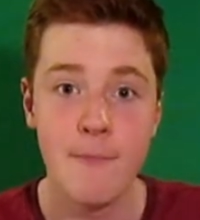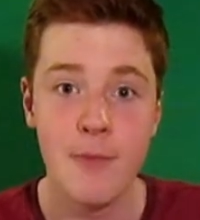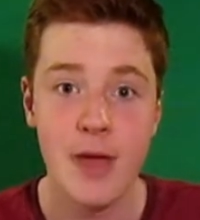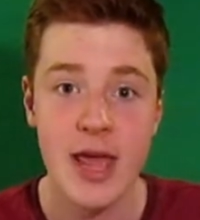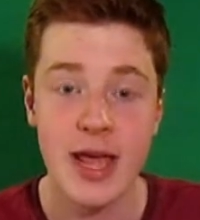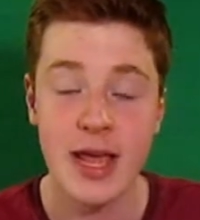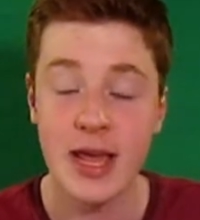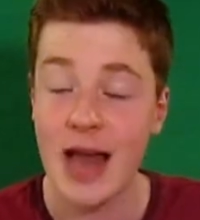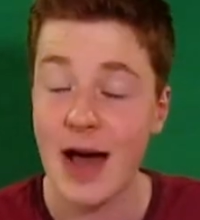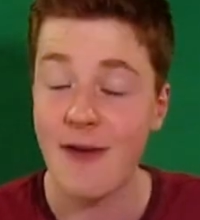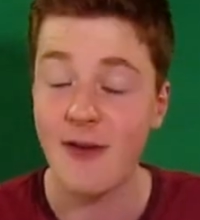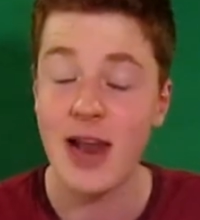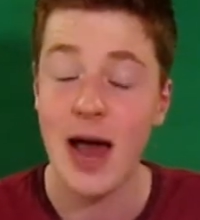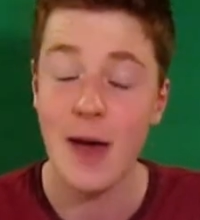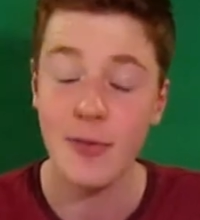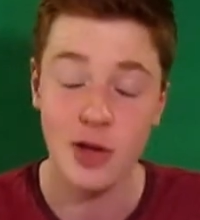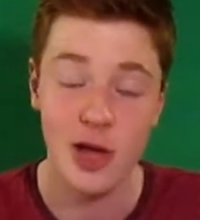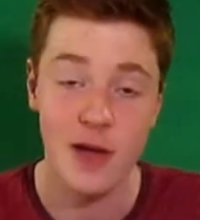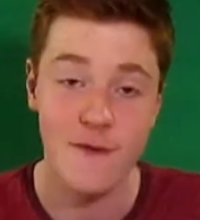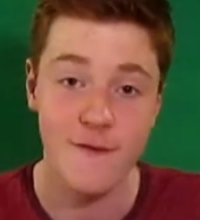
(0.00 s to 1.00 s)
He could have an
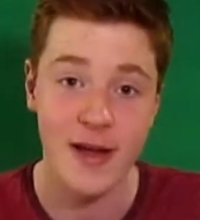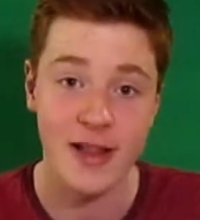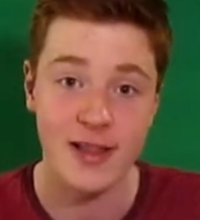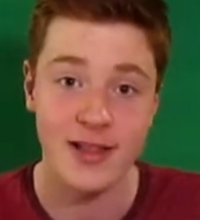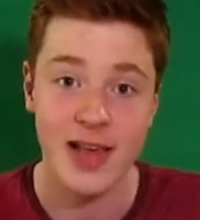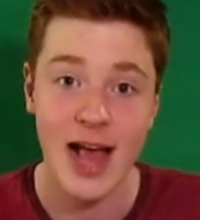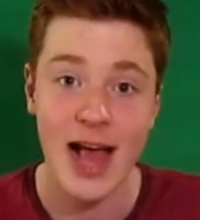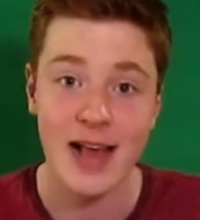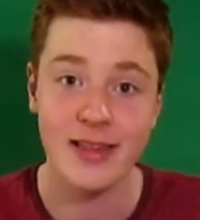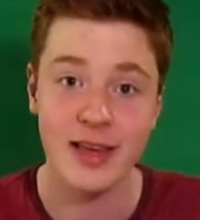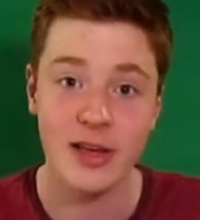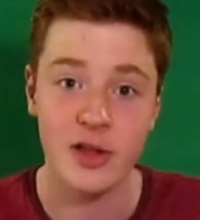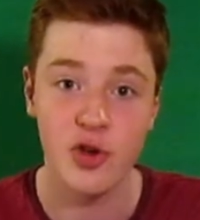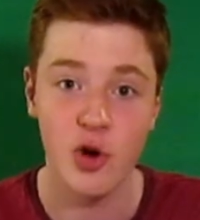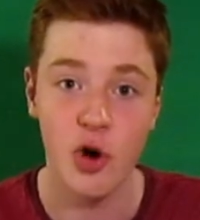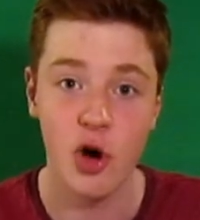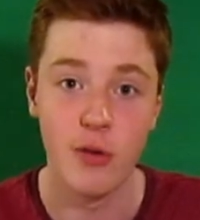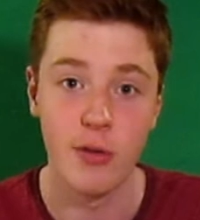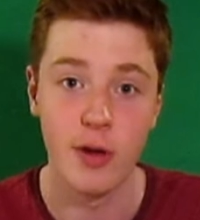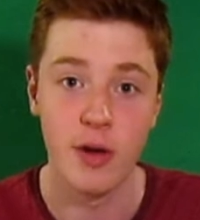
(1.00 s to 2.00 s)
absolutely fantastic
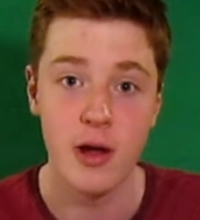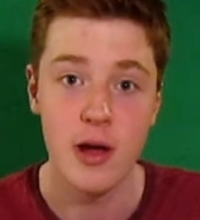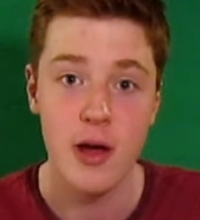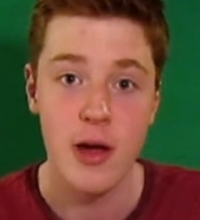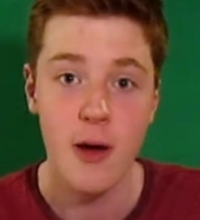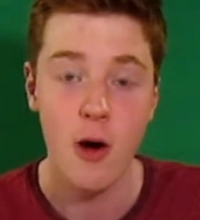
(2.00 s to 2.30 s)
tournament,